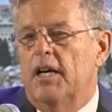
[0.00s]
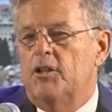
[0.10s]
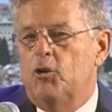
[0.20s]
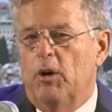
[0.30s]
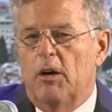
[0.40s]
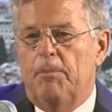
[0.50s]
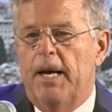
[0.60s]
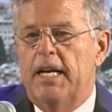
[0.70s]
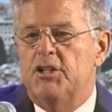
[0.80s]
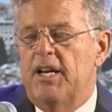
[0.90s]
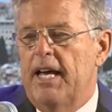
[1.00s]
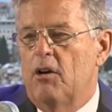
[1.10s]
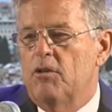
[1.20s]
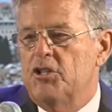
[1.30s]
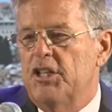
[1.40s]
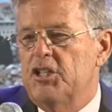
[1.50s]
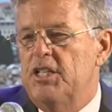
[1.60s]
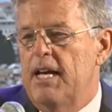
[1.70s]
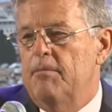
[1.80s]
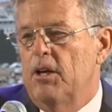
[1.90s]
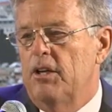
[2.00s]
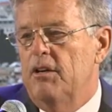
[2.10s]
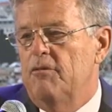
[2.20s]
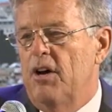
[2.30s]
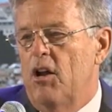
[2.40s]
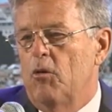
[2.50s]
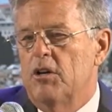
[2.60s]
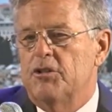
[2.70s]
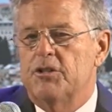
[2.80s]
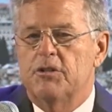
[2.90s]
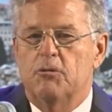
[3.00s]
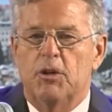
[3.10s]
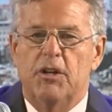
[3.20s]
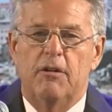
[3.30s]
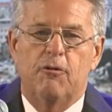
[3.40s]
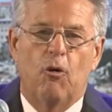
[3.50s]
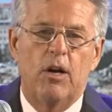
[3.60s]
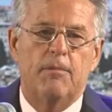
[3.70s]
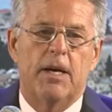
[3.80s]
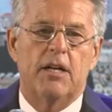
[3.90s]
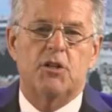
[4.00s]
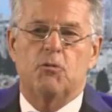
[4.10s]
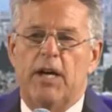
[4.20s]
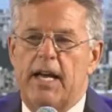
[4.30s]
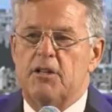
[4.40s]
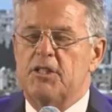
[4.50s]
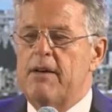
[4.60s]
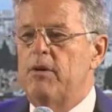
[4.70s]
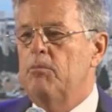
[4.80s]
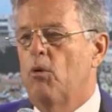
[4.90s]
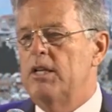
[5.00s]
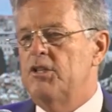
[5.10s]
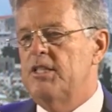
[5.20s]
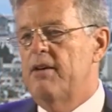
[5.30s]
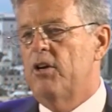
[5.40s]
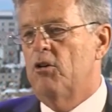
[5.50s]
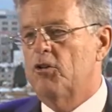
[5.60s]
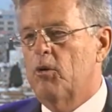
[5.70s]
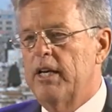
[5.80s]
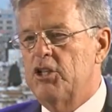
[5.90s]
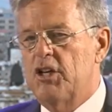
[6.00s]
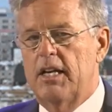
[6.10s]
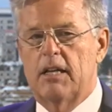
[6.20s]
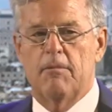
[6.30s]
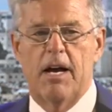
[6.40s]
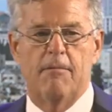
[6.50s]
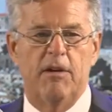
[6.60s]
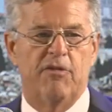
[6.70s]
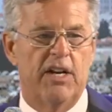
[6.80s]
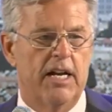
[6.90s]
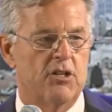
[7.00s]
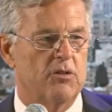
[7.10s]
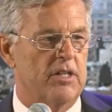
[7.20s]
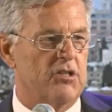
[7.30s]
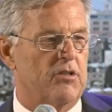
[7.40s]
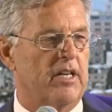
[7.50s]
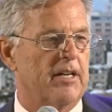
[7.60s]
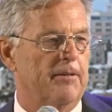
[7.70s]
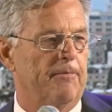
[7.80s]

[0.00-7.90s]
Twitter page. It had over 68 million followers. Within 40 minutes, we had a 7.7 earthquake shake the Miami financial district.